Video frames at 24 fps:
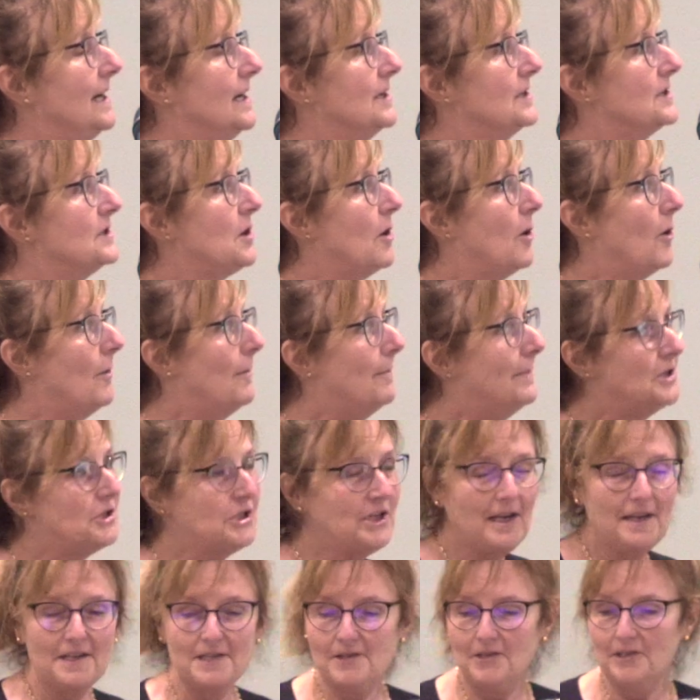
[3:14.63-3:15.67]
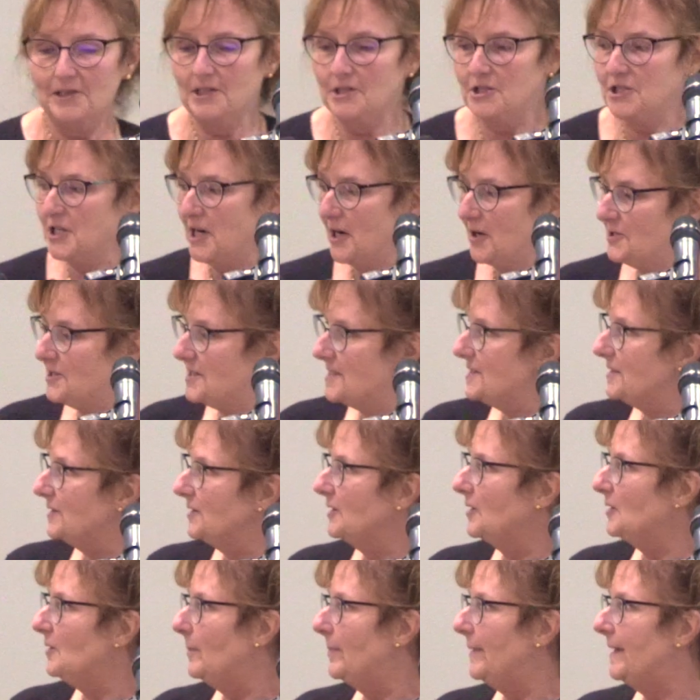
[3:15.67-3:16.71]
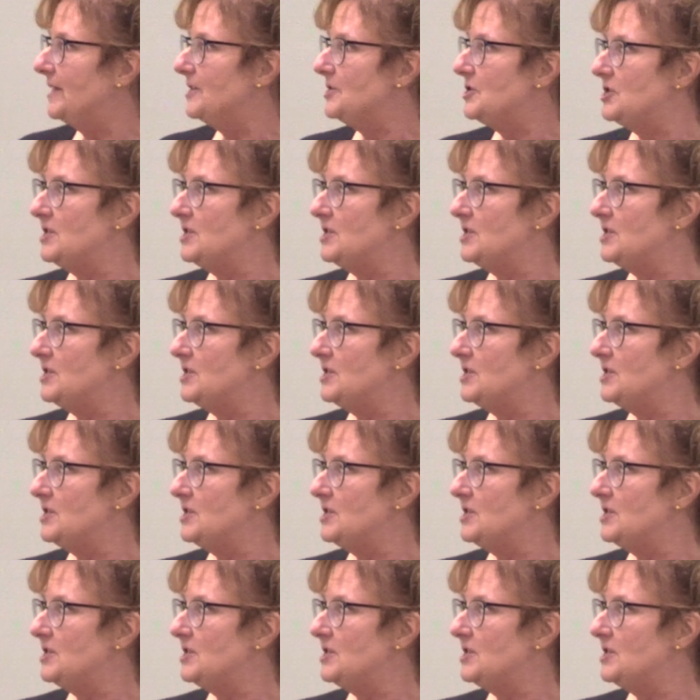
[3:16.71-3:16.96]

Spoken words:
So Michele's going to share just a little bit.